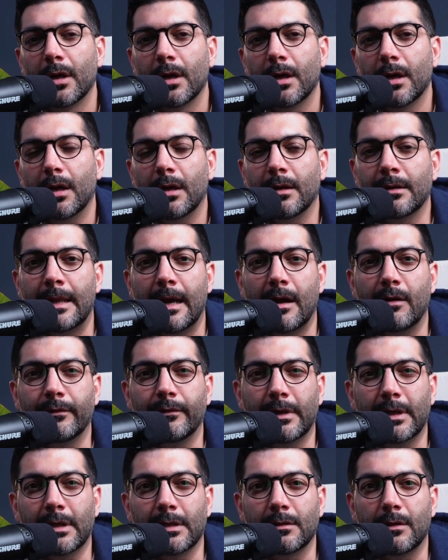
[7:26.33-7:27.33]
now we
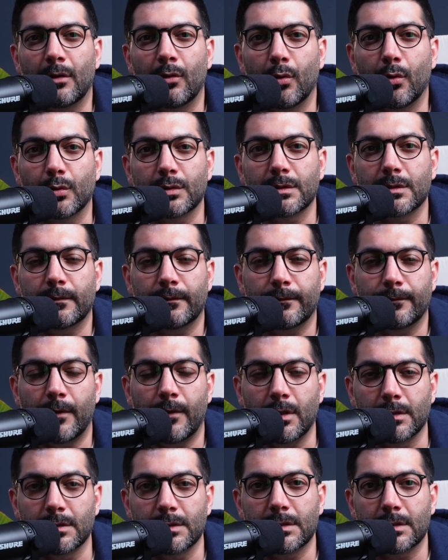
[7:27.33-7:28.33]
can host
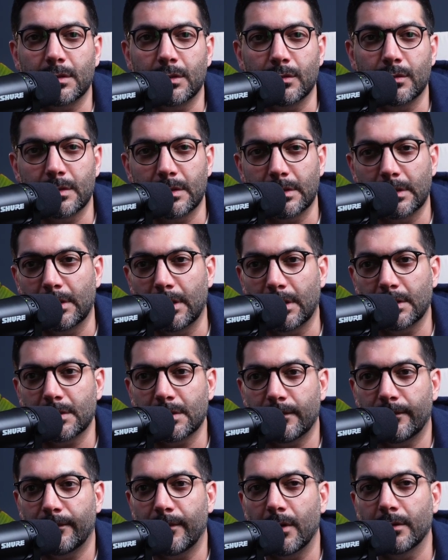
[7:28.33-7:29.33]
fonts using the Next
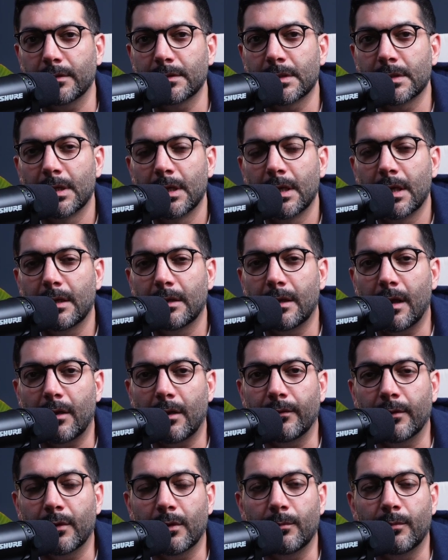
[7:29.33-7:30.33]
font. Now
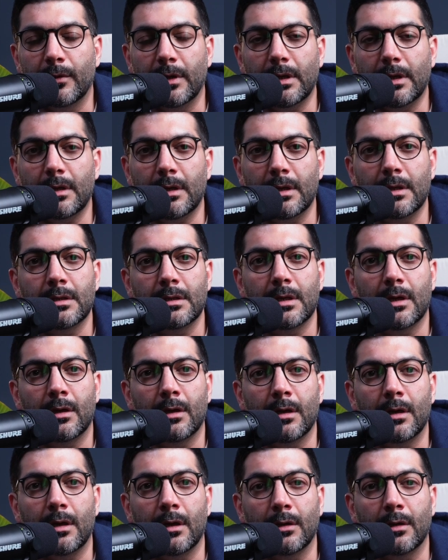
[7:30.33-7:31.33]
they're bringing in
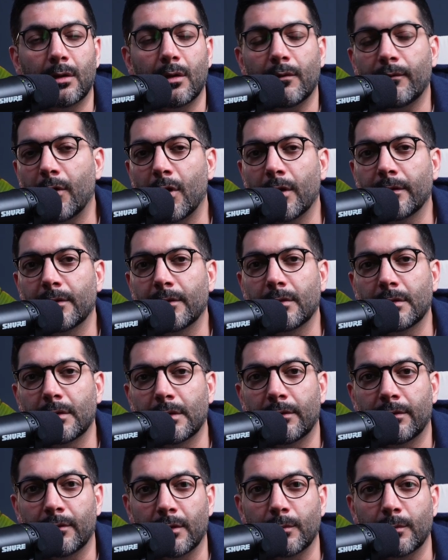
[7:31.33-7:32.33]
uh, a lot of other
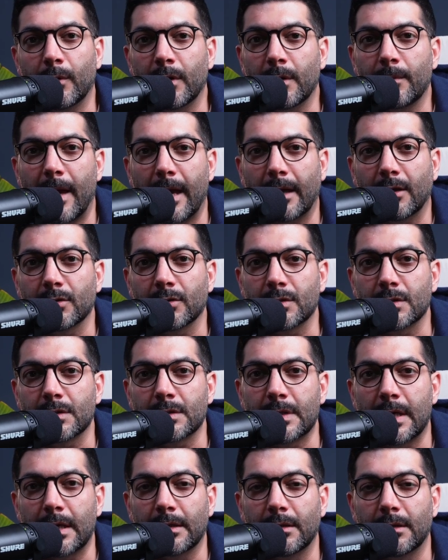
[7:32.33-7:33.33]
third-party packages
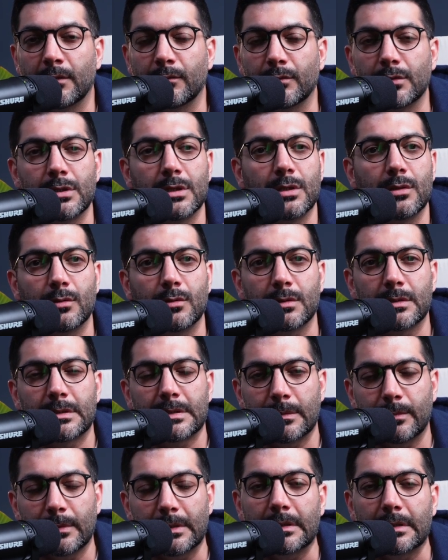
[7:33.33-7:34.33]
that you would use
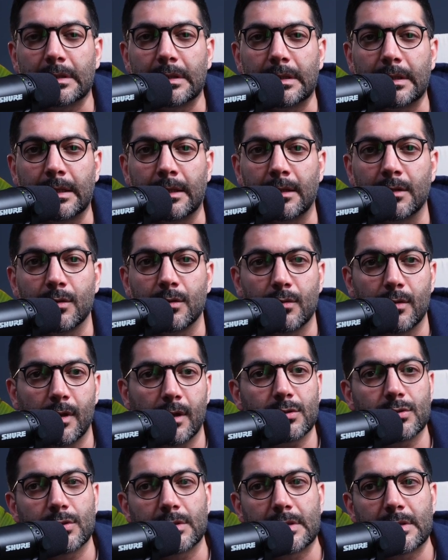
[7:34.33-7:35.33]
typically in your
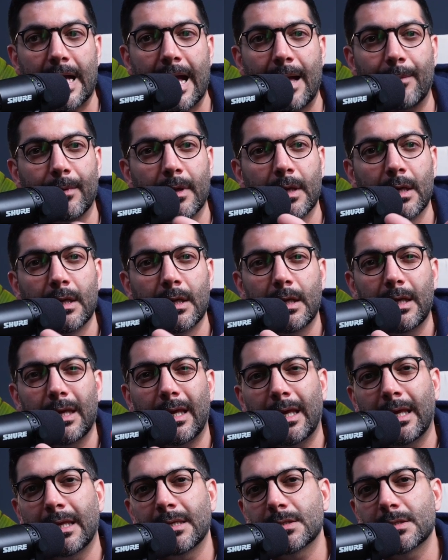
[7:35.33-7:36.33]
Next.js app
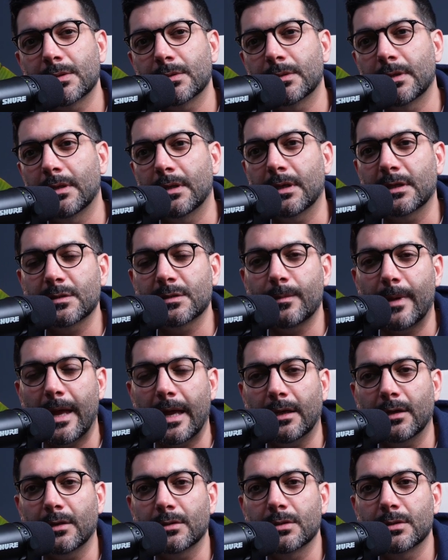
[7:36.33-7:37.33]
into the next
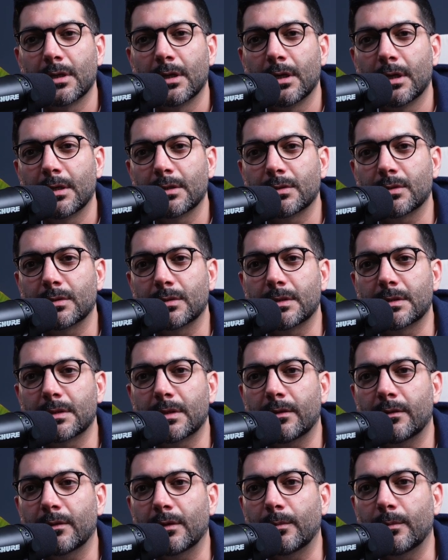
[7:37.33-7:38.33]
package. So this
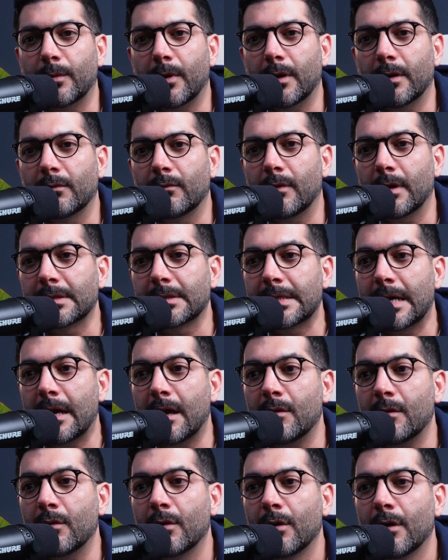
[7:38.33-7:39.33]
third party right
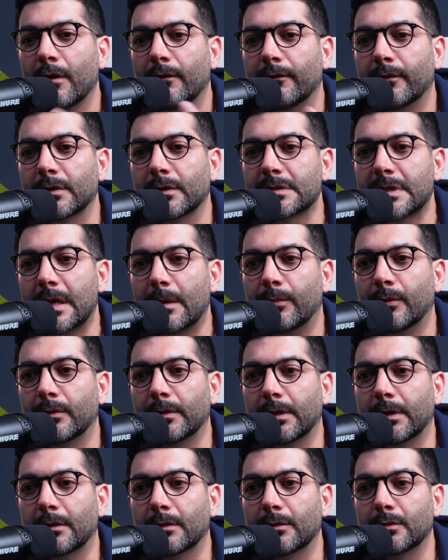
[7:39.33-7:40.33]
now, for example,
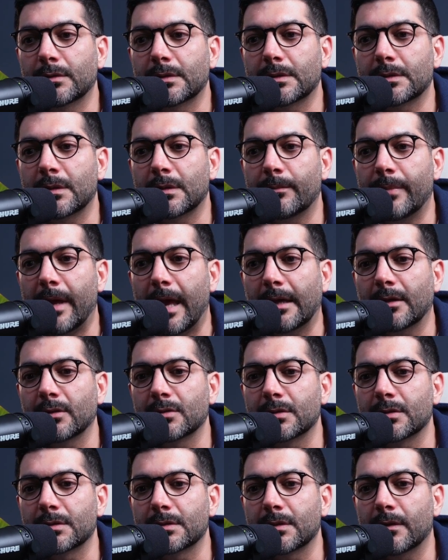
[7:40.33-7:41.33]
includes some
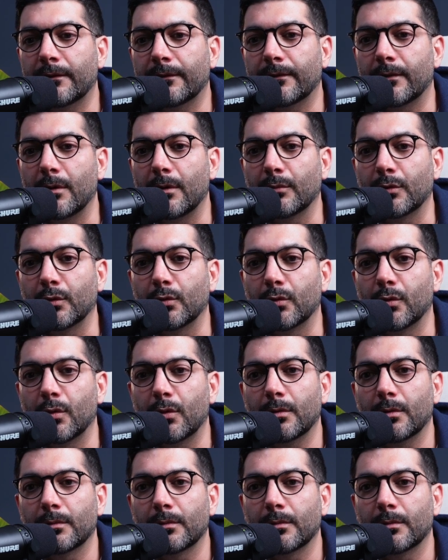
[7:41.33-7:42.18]
packages from Google